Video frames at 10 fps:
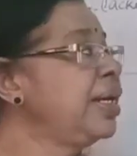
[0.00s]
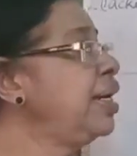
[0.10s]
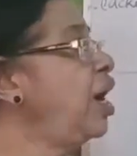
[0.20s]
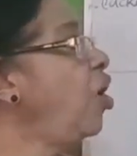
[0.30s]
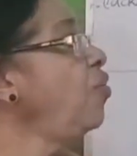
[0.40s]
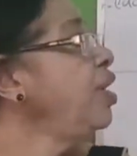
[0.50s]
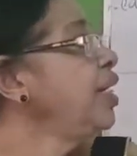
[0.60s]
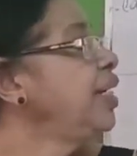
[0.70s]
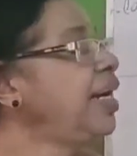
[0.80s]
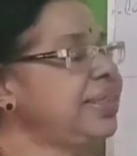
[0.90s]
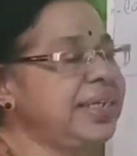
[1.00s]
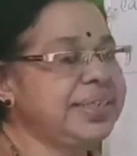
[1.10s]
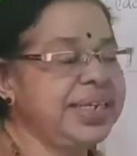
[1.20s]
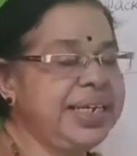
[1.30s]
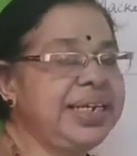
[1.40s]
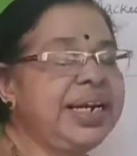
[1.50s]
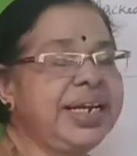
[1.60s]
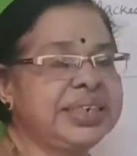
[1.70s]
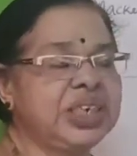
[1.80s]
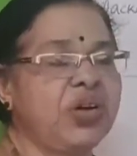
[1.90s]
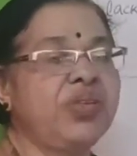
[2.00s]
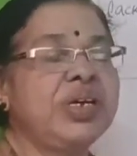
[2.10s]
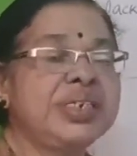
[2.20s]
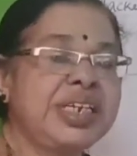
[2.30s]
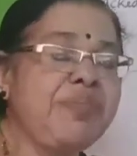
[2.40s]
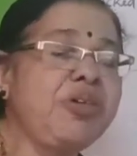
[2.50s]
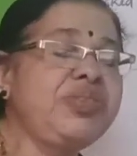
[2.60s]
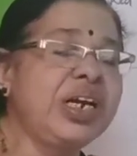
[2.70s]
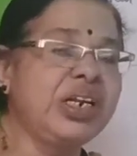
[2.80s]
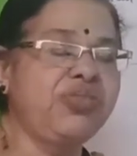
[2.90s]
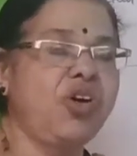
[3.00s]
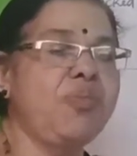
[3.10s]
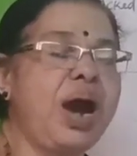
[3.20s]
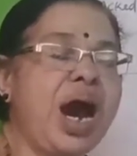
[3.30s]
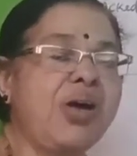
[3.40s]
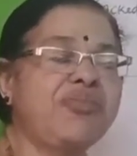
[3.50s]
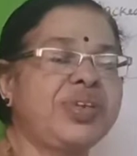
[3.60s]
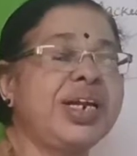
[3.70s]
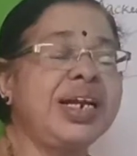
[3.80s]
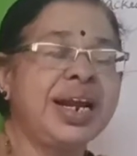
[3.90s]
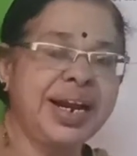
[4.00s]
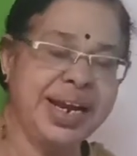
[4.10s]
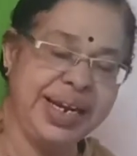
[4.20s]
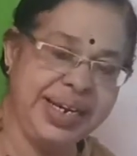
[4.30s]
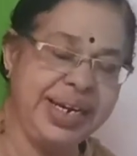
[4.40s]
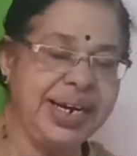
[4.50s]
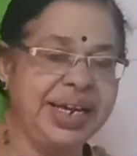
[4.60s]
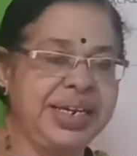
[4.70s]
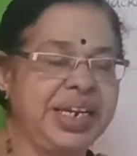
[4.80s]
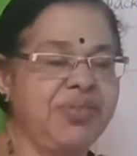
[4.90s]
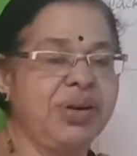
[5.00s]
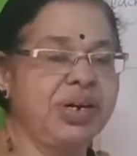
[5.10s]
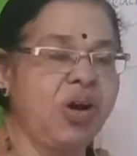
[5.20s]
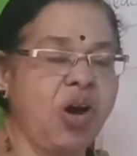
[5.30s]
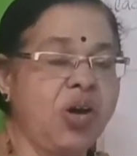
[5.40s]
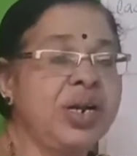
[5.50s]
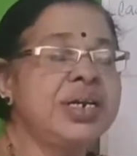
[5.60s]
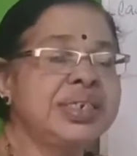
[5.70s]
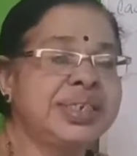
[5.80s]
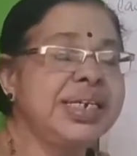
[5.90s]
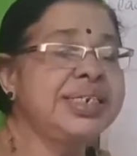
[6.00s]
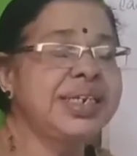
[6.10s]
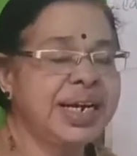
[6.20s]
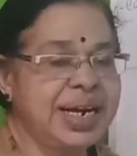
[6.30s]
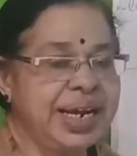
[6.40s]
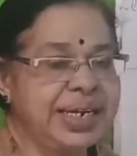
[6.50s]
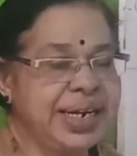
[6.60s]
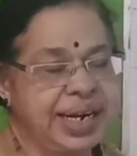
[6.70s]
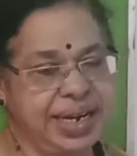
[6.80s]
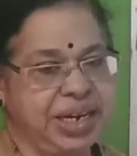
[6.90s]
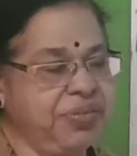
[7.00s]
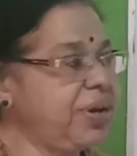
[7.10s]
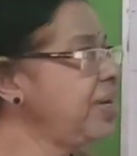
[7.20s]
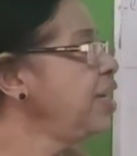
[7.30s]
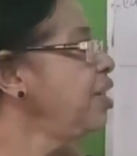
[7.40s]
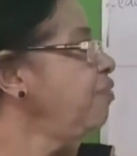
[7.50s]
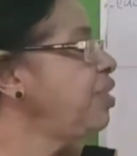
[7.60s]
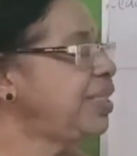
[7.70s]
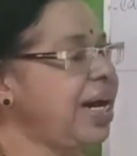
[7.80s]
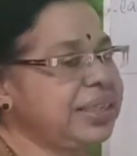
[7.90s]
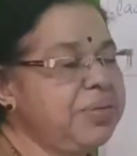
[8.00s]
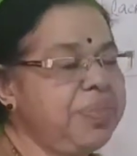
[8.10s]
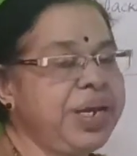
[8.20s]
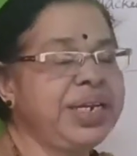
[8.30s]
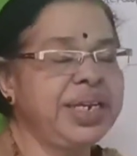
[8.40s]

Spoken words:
now here there is an introduction of some of the reform after 1991 or since 1991. Which are the main